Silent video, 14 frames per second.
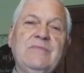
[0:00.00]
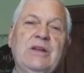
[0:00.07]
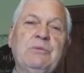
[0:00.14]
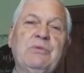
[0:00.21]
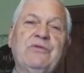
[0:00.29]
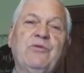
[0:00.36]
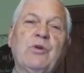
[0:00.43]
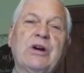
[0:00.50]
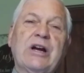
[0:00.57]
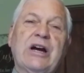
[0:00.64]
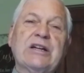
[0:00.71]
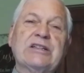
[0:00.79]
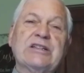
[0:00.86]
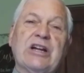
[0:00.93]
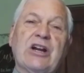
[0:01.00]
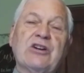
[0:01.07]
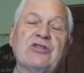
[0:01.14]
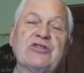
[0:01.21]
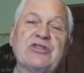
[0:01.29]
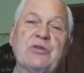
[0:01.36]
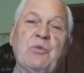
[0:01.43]
Before God can honor
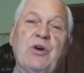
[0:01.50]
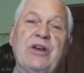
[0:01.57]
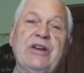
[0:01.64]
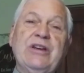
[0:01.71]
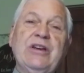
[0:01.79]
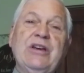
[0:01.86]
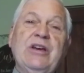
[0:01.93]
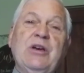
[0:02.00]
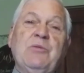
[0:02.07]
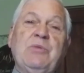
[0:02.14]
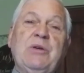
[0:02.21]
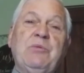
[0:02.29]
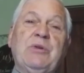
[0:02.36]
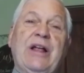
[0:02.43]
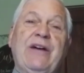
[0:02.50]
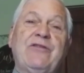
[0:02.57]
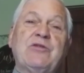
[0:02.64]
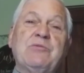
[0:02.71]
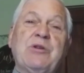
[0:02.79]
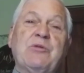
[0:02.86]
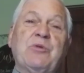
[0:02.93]
someone, people have
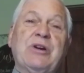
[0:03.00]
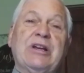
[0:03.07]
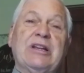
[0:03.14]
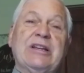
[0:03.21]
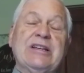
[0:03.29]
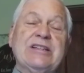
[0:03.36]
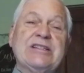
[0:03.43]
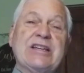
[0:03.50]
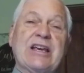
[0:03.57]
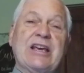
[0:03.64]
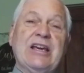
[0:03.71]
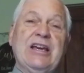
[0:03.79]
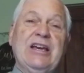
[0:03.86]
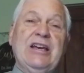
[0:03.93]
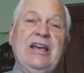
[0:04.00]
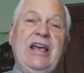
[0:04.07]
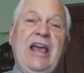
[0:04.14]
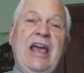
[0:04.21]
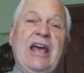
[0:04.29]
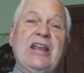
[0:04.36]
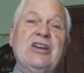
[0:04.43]
to be realistic
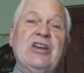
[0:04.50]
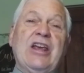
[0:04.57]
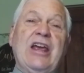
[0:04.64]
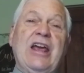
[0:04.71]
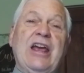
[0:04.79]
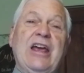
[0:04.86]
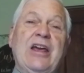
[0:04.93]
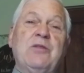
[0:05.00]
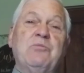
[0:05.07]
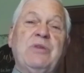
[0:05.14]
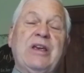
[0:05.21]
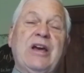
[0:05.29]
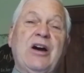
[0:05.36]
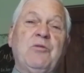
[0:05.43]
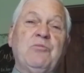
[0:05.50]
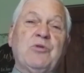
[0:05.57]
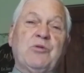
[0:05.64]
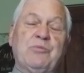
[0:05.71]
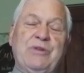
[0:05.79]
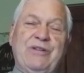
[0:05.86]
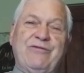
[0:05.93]
and be
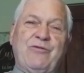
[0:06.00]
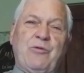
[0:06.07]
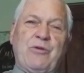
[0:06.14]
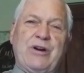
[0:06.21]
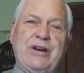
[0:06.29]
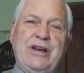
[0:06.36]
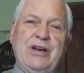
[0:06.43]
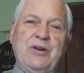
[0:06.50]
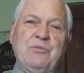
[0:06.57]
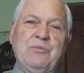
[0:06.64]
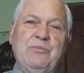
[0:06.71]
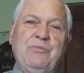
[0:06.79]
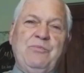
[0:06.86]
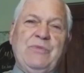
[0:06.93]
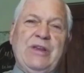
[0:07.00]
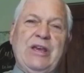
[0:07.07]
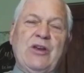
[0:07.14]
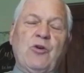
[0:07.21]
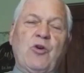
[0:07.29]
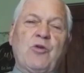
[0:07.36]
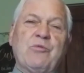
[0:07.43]
humble before Him
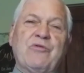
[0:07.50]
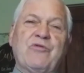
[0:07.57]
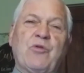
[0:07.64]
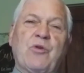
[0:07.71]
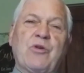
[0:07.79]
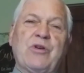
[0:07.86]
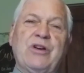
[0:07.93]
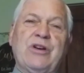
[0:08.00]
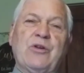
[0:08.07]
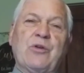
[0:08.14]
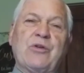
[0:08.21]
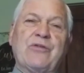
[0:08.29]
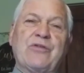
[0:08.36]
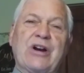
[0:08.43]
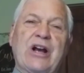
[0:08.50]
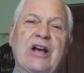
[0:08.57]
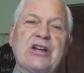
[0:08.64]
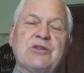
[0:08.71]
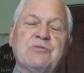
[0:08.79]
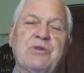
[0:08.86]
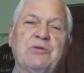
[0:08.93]
in order for
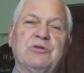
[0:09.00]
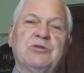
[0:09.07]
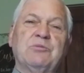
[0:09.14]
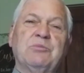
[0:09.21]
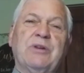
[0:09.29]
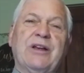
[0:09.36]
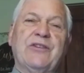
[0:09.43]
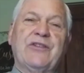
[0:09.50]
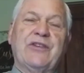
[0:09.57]
God to be able to bless